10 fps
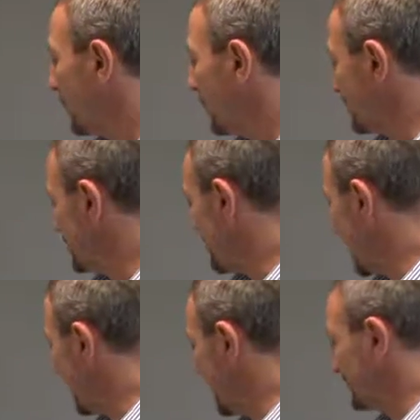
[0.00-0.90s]
which is
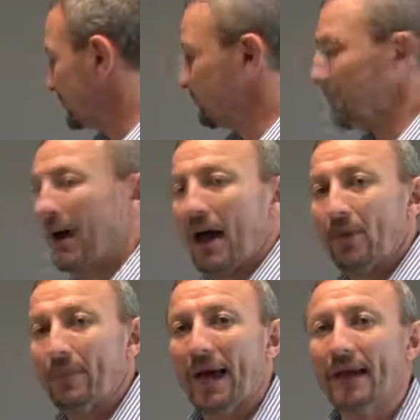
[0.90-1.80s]
then linked to a
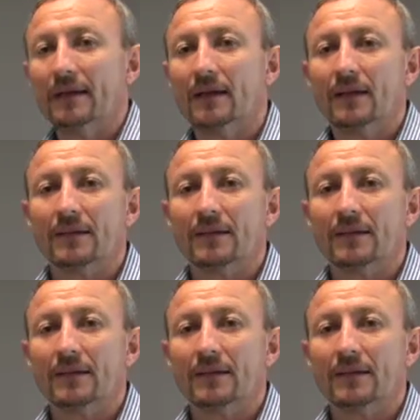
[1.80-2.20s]
power pack.